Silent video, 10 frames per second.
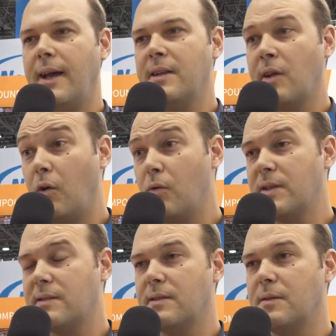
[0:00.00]
and now
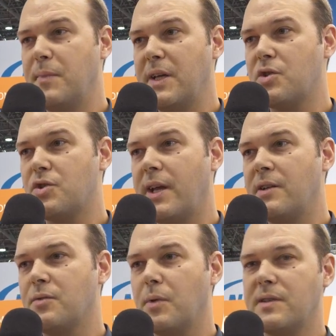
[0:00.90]
it's the big
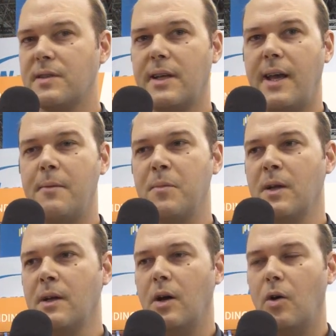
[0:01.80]
change what came
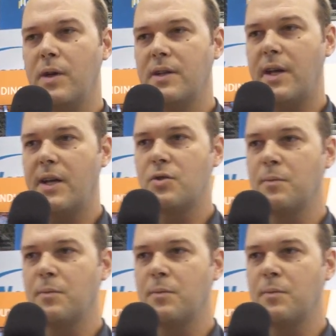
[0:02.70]
orientation